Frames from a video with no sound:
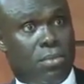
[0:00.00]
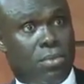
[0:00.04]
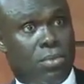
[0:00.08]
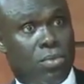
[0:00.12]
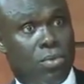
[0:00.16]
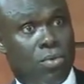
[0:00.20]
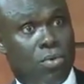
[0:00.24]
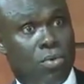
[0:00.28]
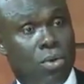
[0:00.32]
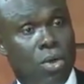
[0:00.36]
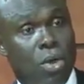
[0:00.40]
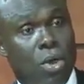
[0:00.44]

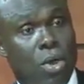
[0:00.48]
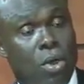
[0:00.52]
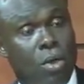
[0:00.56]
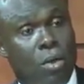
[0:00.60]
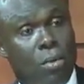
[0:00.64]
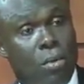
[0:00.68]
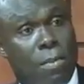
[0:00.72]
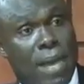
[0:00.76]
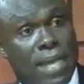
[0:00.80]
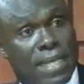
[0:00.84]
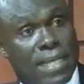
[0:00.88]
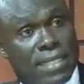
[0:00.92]
So
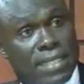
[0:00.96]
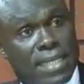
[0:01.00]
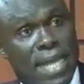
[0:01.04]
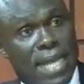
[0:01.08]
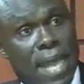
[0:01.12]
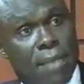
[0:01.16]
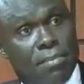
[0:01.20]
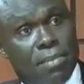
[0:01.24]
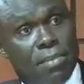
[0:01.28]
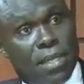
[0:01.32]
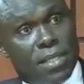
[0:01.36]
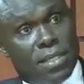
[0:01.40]
by the
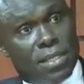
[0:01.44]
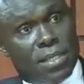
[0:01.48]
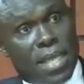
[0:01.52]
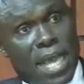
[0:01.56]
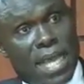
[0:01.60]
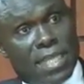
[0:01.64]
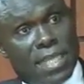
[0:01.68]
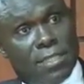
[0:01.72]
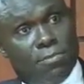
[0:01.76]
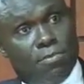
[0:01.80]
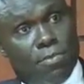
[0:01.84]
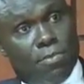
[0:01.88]
time this
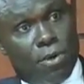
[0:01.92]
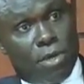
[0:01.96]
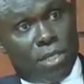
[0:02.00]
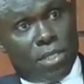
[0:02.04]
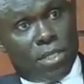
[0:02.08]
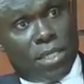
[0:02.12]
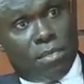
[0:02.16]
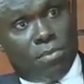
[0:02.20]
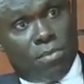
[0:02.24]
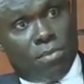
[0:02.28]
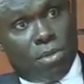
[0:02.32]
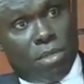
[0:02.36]
gas
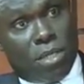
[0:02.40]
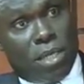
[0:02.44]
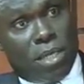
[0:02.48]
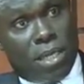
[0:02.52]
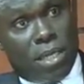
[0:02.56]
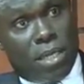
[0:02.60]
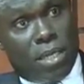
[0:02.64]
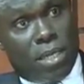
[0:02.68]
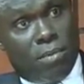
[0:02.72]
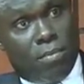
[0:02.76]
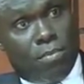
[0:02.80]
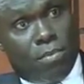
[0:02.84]
project, both
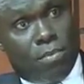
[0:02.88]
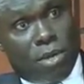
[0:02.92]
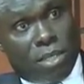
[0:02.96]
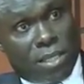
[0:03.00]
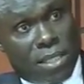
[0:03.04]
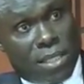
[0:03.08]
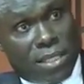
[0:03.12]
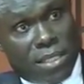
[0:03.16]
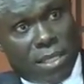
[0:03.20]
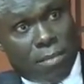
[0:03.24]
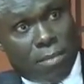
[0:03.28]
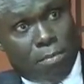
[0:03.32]
the
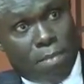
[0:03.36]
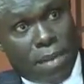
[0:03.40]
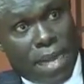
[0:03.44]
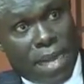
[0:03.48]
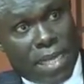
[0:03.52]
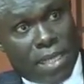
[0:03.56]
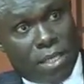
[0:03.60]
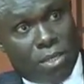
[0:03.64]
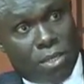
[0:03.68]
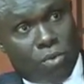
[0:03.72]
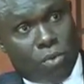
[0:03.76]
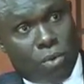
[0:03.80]
processing
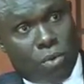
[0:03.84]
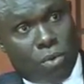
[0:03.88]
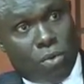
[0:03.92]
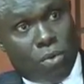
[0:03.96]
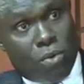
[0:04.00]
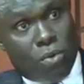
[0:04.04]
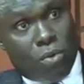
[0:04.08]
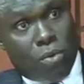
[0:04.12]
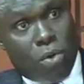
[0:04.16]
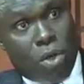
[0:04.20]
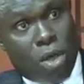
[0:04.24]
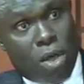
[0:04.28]
plant in
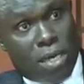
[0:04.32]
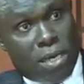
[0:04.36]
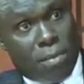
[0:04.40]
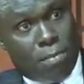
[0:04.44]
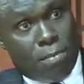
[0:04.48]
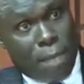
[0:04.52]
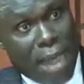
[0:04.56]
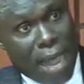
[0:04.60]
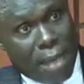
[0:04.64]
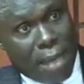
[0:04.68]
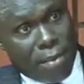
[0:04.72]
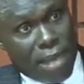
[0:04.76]
Okwo and the
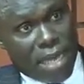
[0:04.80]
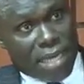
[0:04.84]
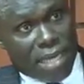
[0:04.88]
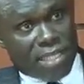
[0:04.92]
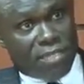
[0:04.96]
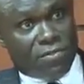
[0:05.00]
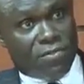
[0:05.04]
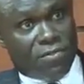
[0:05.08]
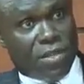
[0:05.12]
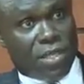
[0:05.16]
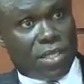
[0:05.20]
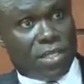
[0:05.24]
pipeline
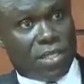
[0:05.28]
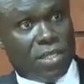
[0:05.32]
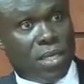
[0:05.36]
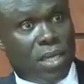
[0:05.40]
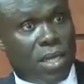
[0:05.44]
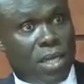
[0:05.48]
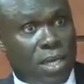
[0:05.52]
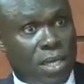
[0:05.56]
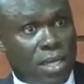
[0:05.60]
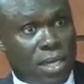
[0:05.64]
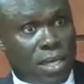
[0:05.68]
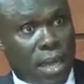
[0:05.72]
is finished,
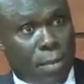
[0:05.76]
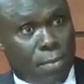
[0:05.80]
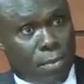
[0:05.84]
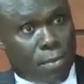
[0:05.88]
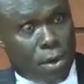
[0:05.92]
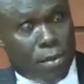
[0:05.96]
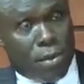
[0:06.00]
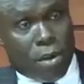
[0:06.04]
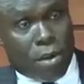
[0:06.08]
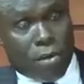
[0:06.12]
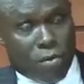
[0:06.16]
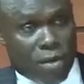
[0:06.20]
that
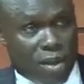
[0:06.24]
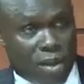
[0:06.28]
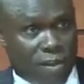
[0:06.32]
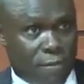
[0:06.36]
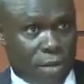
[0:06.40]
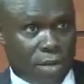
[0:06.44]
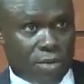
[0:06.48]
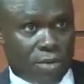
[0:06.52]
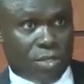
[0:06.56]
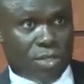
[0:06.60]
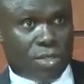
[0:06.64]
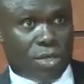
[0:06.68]
problem would
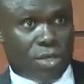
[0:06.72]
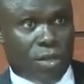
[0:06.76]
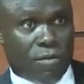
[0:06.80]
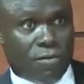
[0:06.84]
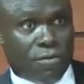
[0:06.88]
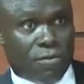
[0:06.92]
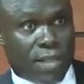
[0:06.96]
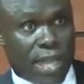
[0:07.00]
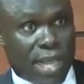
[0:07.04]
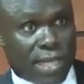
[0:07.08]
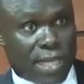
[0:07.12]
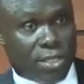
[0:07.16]
have been
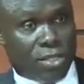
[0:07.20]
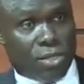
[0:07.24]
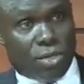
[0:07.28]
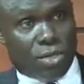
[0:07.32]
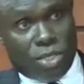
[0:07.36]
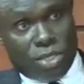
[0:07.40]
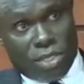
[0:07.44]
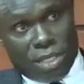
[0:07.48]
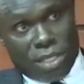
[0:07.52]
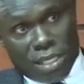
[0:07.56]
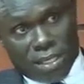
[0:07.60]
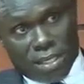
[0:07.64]
resolved, thanks to
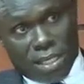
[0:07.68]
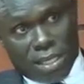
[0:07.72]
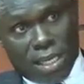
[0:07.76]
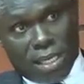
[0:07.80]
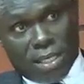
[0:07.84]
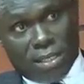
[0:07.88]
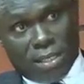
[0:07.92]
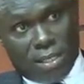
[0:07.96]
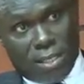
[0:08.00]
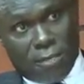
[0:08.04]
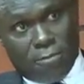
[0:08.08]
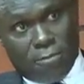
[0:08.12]
His
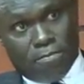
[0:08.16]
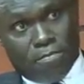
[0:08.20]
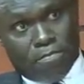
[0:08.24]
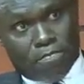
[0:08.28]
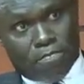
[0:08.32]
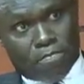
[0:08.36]
Excellency.